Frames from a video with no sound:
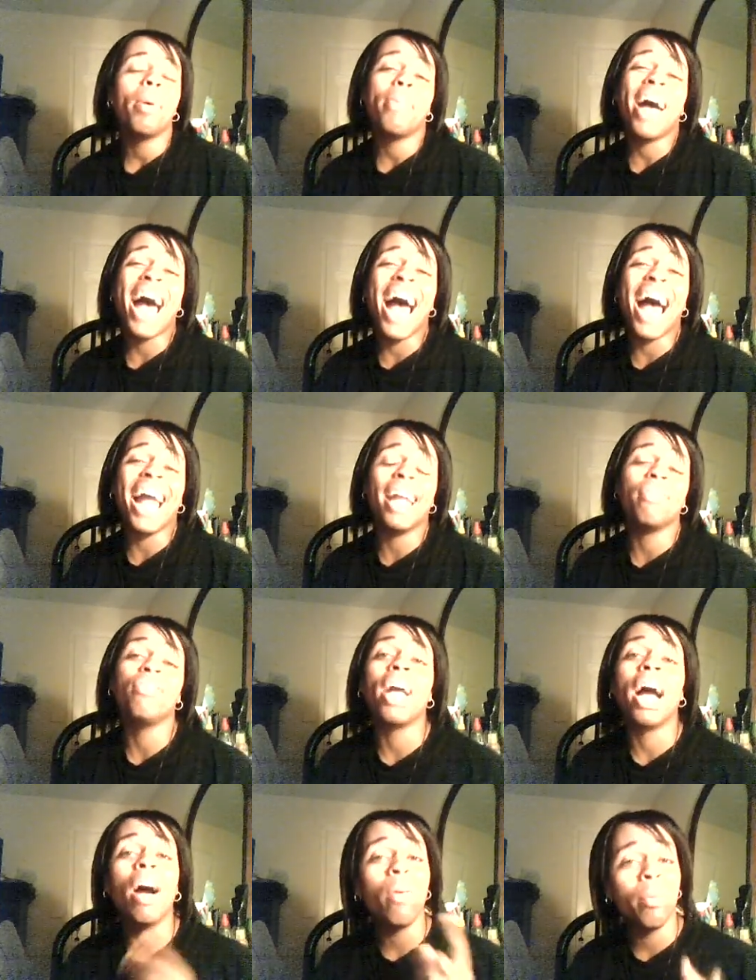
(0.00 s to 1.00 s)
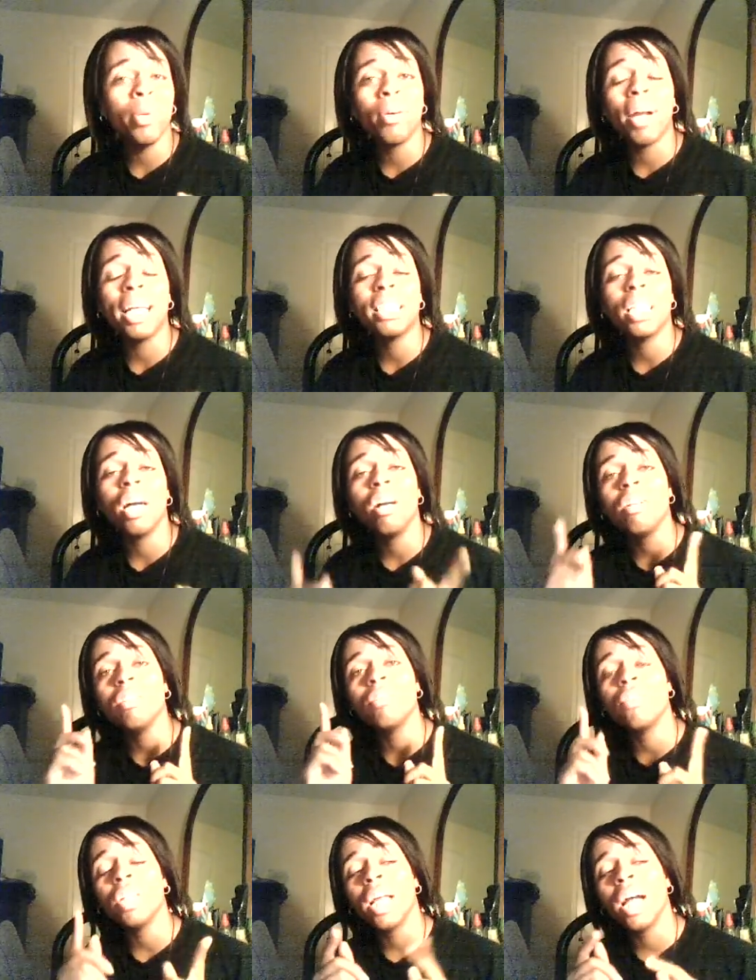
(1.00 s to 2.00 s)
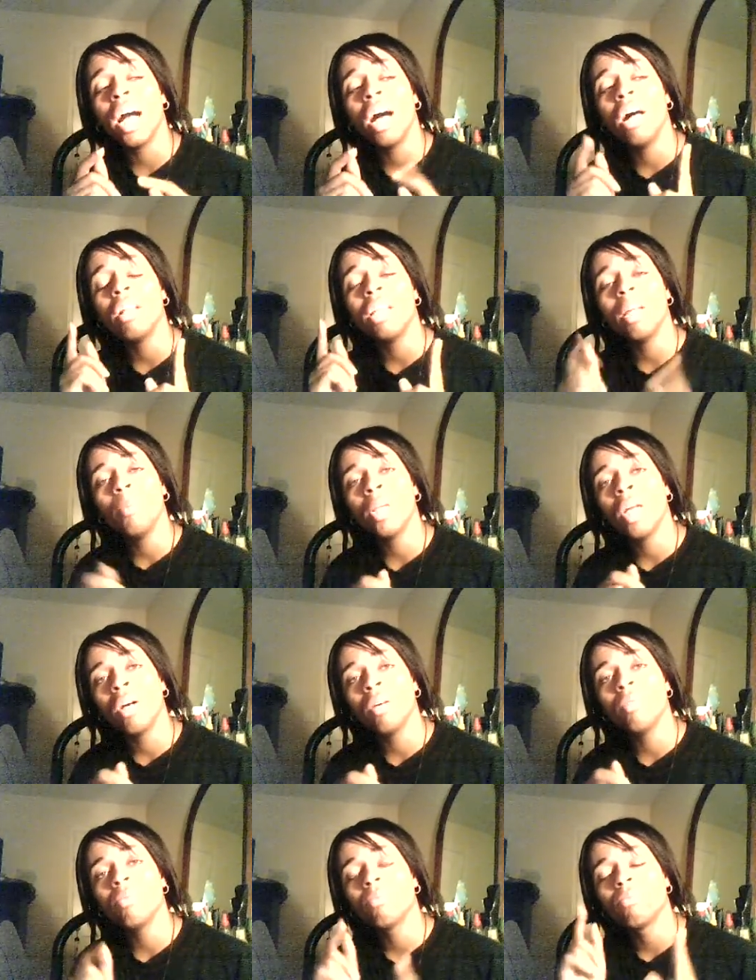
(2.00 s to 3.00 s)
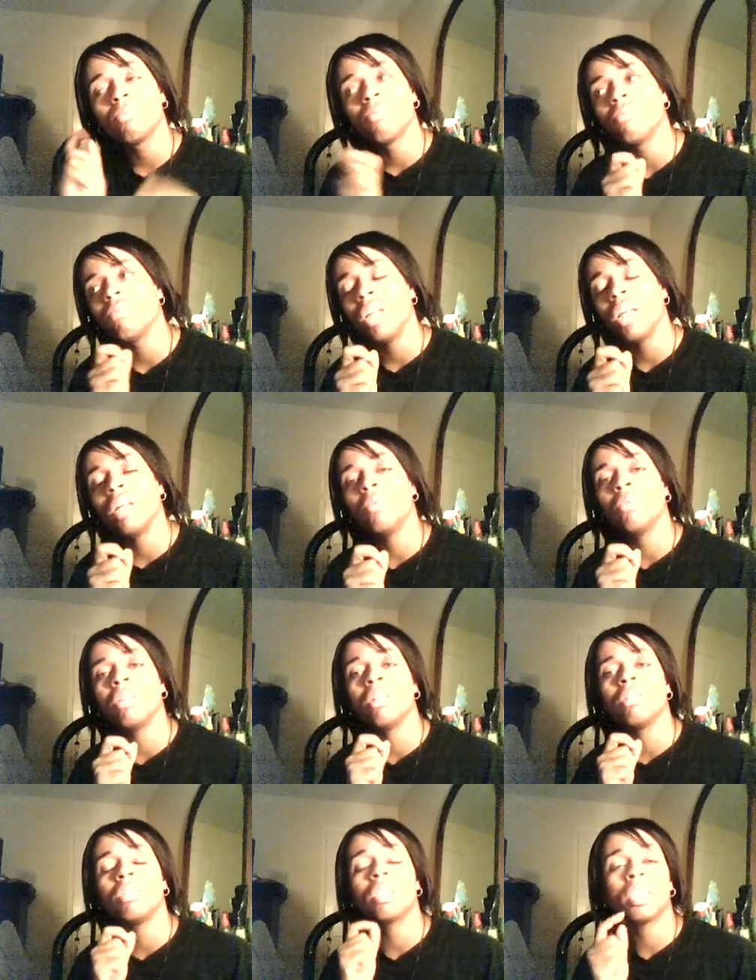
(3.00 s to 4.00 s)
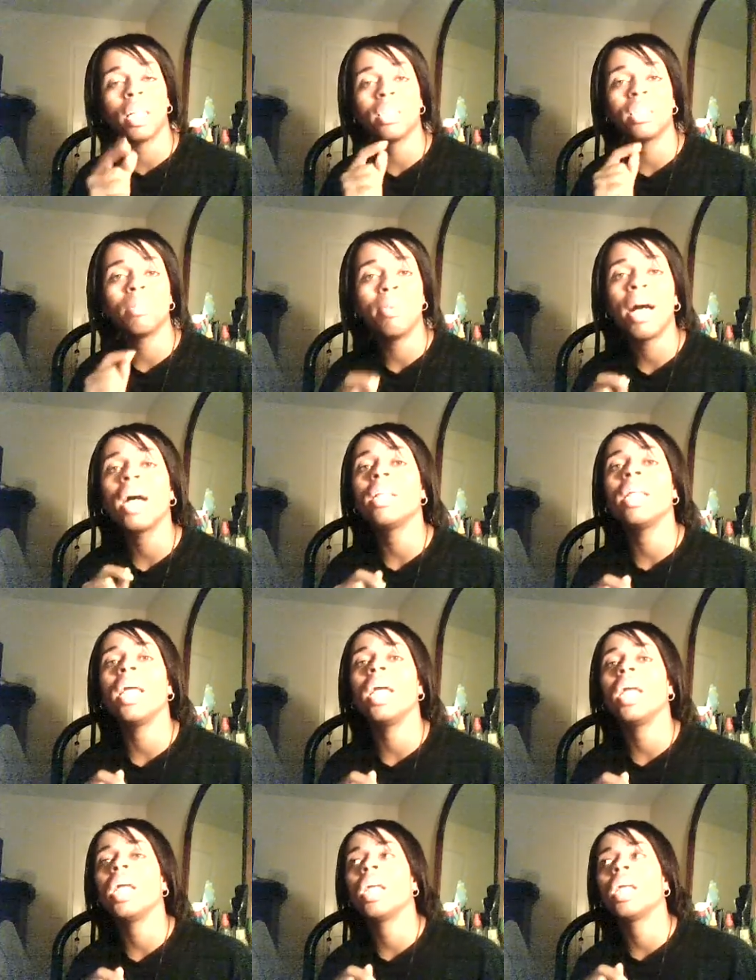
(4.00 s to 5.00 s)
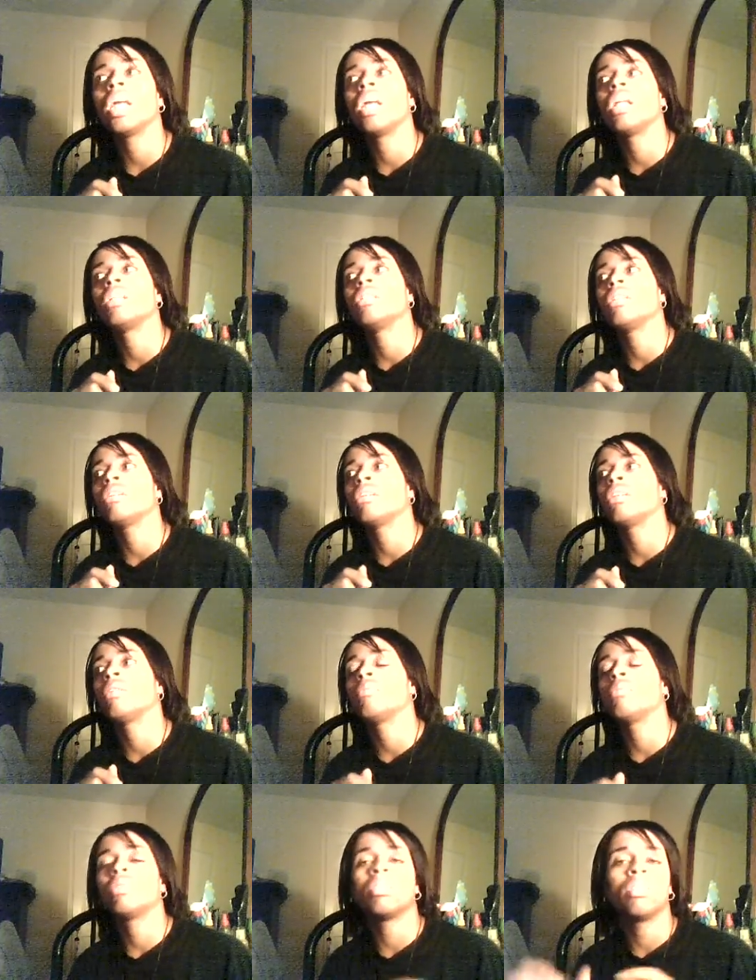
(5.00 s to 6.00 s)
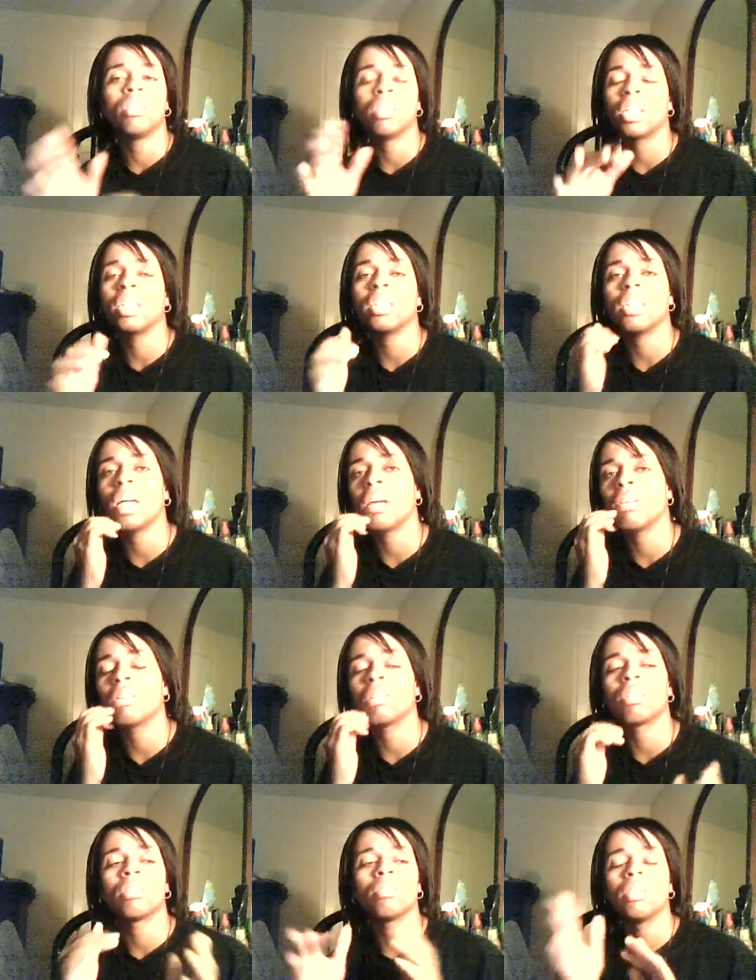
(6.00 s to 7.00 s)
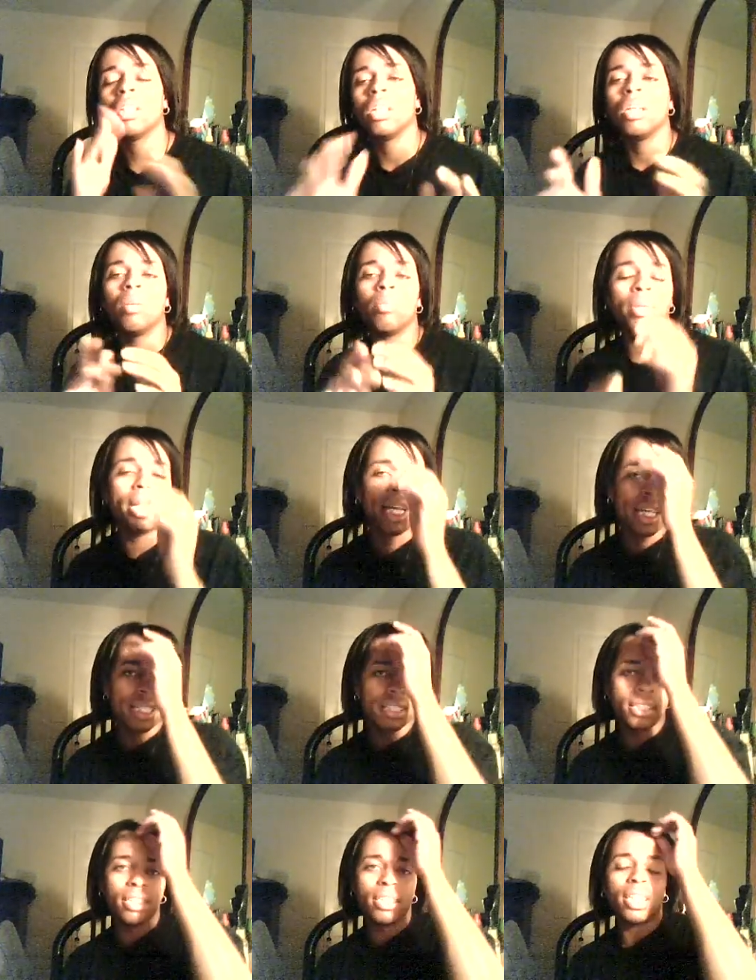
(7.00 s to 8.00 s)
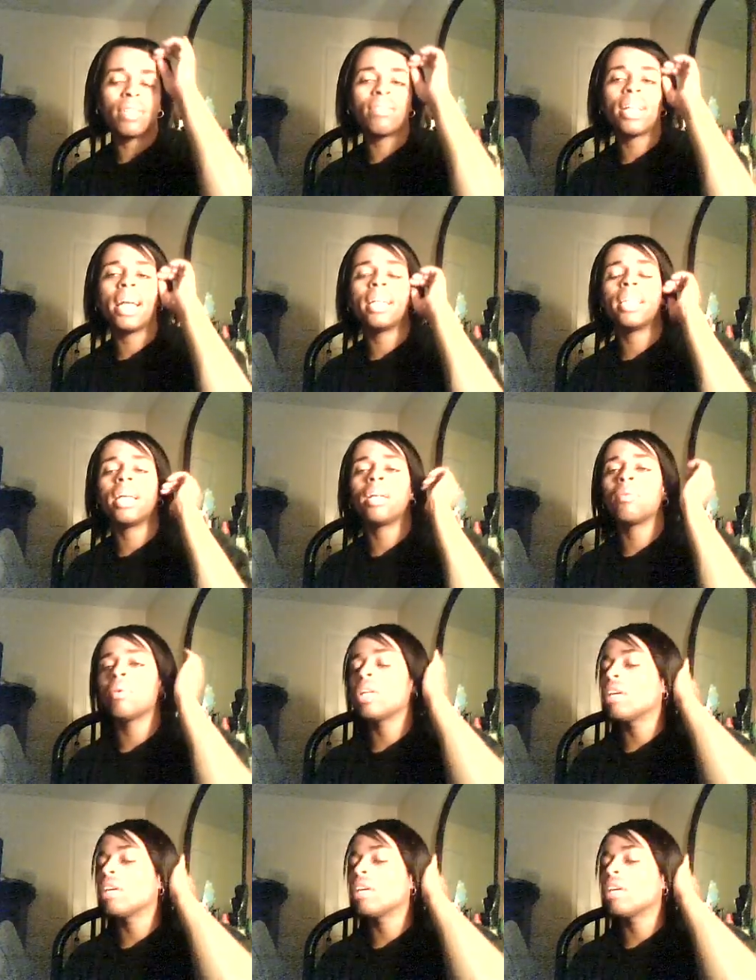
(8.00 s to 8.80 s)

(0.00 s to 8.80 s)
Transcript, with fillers: bye bye. If y'all want me to write songs for y'all, let me know. And we'll discuss about that. And um, we'll discuss all the little plans and stuff like that or